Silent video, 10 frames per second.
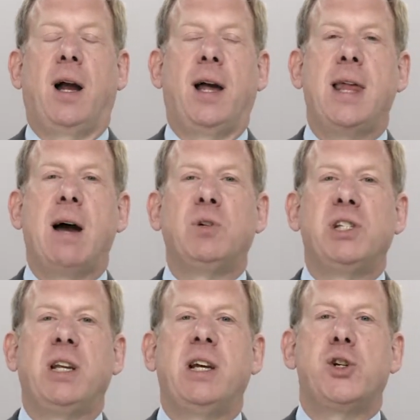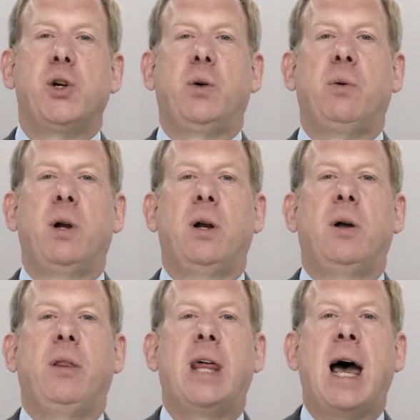And that was an issue
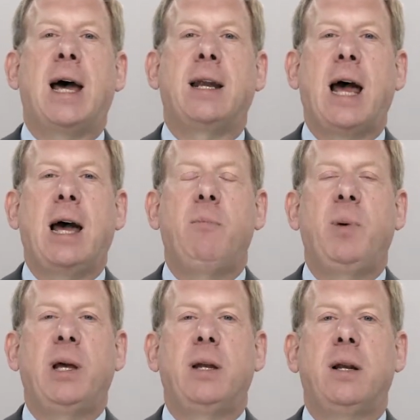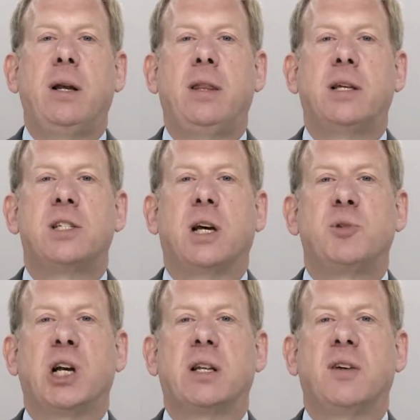that had been the
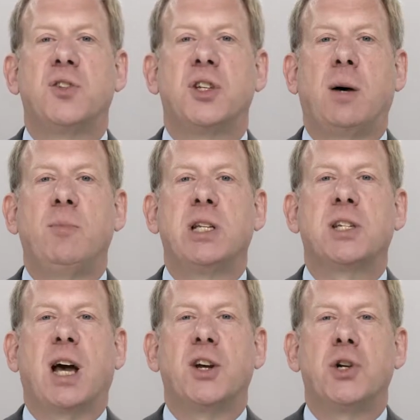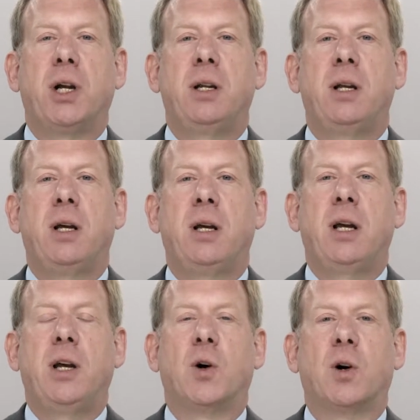subject of some discussion
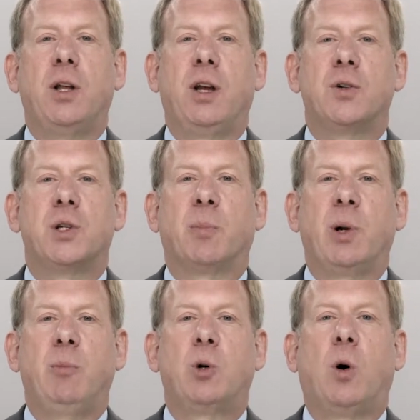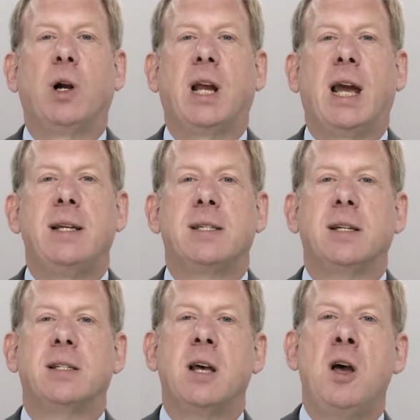in earlier Supreme Court
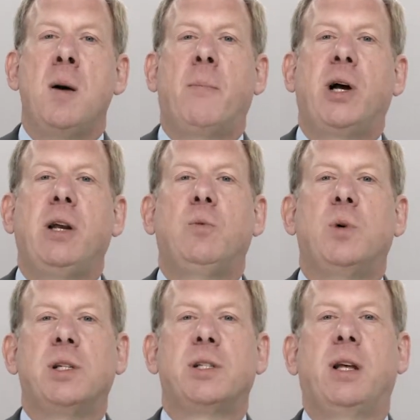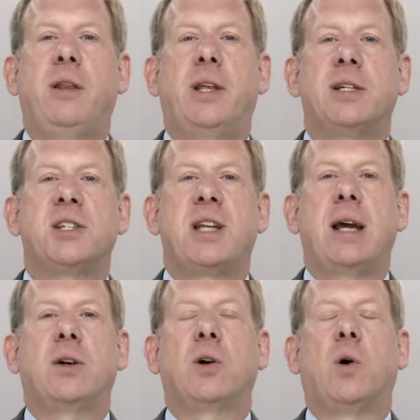cases, but it was the
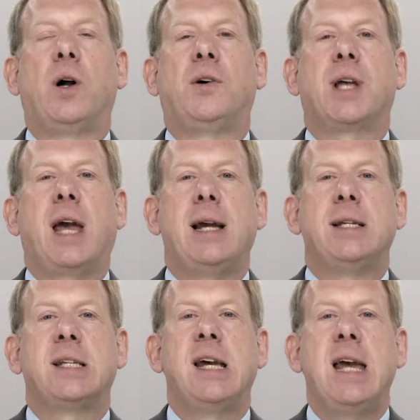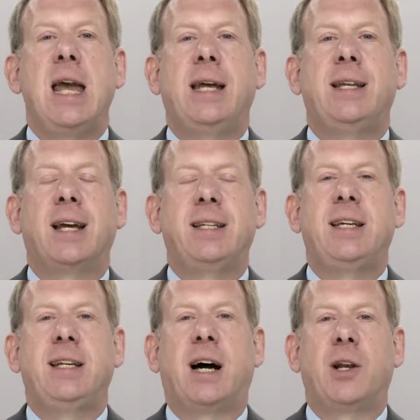Standard Oil case in
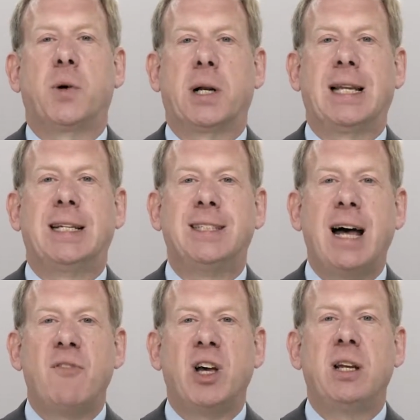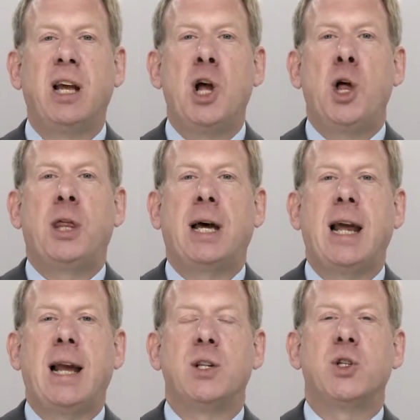1911 that
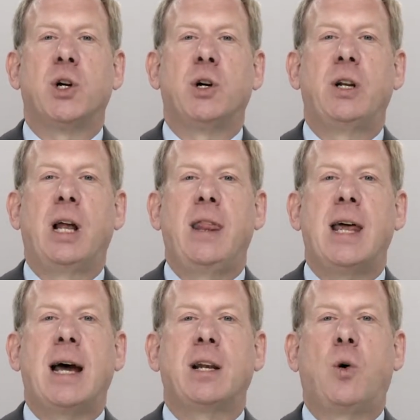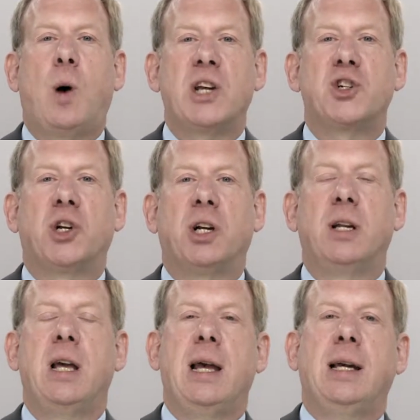answered that
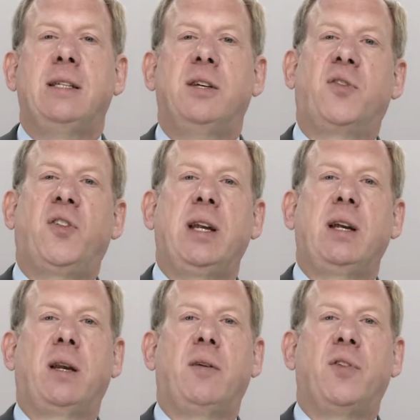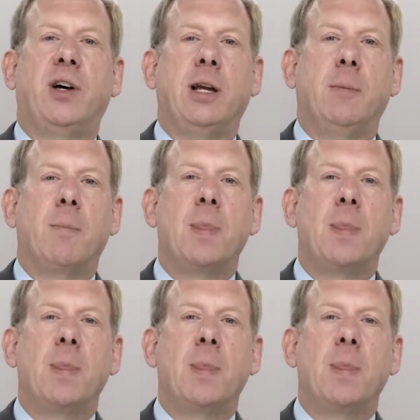question definitively.